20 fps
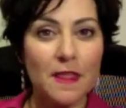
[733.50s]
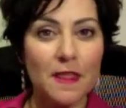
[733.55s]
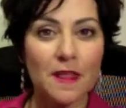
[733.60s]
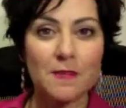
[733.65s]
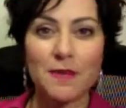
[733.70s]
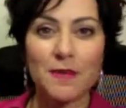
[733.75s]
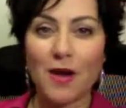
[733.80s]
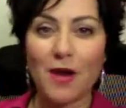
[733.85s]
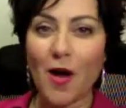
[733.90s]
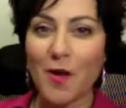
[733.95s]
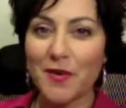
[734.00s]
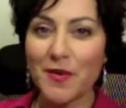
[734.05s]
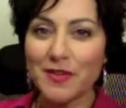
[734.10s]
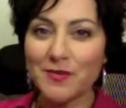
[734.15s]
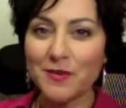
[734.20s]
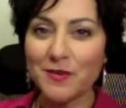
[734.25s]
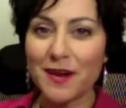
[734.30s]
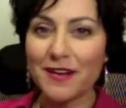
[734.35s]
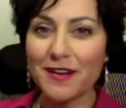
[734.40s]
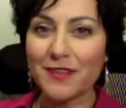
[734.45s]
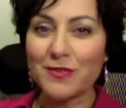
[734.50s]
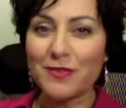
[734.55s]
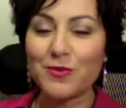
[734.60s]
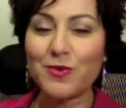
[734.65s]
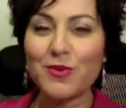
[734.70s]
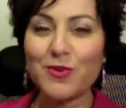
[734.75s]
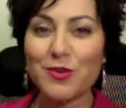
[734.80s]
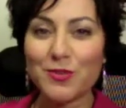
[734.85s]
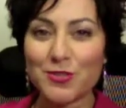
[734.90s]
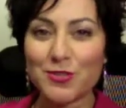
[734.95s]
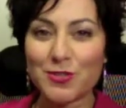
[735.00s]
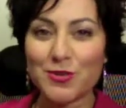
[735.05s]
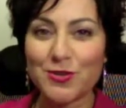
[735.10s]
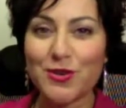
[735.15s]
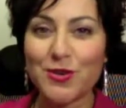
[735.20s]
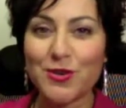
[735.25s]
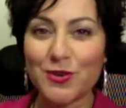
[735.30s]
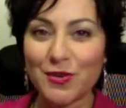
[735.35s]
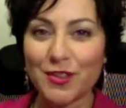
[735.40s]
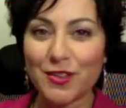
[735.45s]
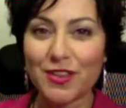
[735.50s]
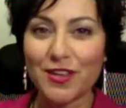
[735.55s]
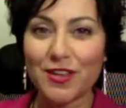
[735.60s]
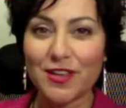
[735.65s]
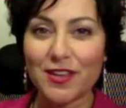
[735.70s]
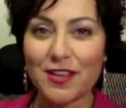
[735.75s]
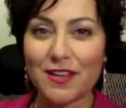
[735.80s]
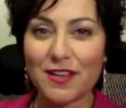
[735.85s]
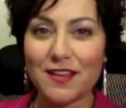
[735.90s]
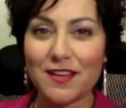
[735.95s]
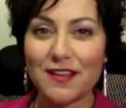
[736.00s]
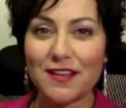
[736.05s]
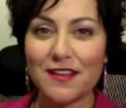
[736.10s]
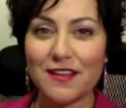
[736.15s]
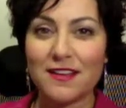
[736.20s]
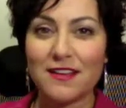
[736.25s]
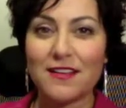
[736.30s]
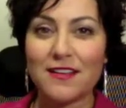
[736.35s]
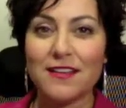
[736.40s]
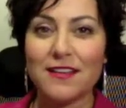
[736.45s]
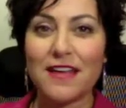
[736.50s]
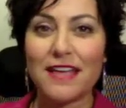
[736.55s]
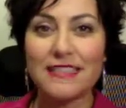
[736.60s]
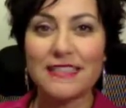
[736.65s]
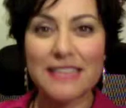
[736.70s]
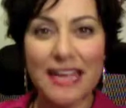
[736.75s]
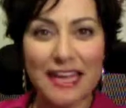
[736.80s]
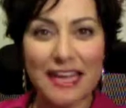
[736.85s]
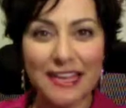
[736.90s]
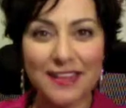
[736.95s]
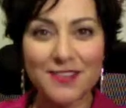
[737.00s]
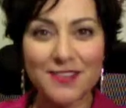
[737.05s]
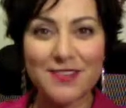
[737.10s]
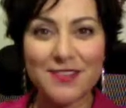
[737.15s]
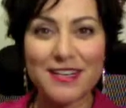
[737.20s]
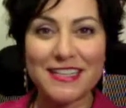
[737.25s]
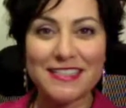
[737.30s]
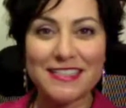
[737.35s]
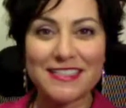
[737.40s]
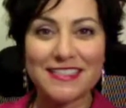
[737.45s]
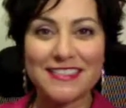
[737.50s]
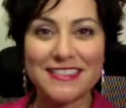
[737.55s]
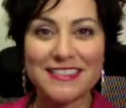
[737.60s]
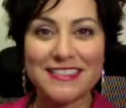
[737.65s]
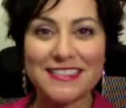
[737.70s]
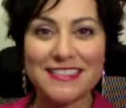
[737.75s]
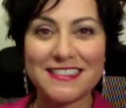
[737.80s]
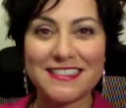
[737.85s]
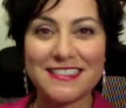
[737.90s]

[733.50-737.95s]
But always run it through your truth and take the risks